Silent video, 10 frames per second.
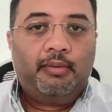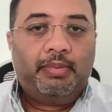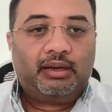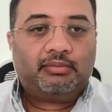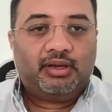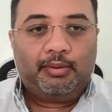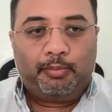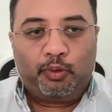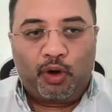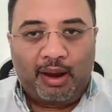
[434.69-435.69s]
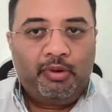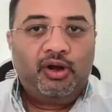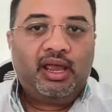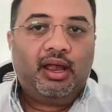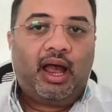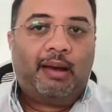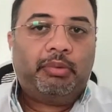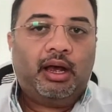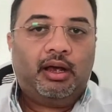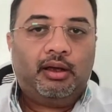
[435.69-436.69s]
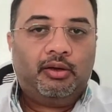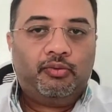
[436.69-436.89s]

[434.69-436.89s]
but the primary uh,